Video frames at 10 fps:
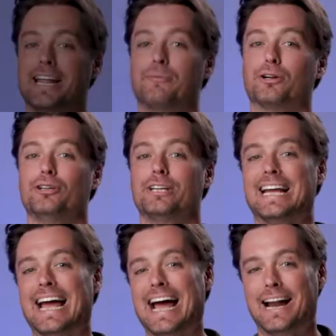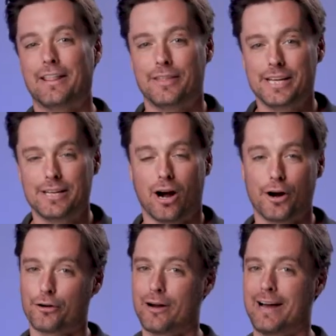today we're looking at the
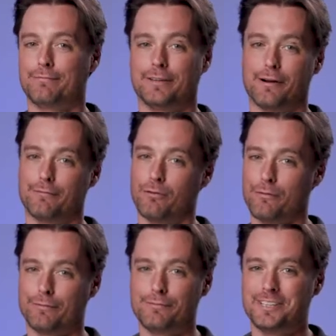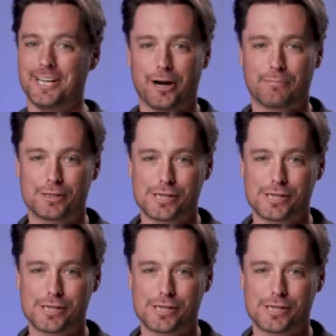Artograph Flare 450 Art